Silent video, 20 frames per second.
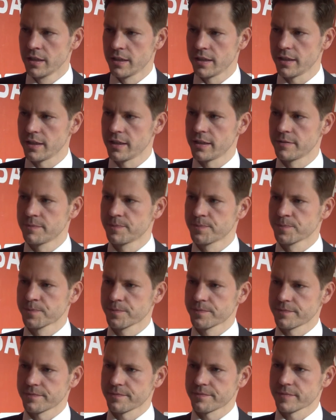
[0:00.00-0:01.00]
and
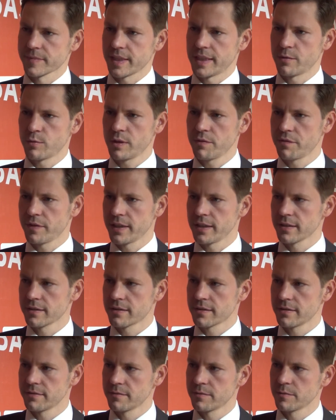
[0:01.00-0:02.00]
we
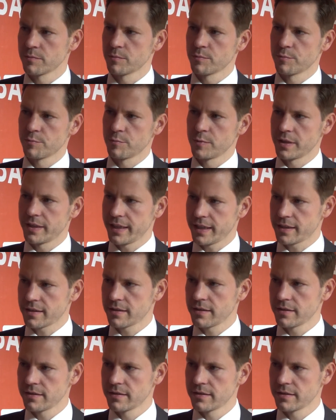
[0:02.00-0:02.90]
felt with those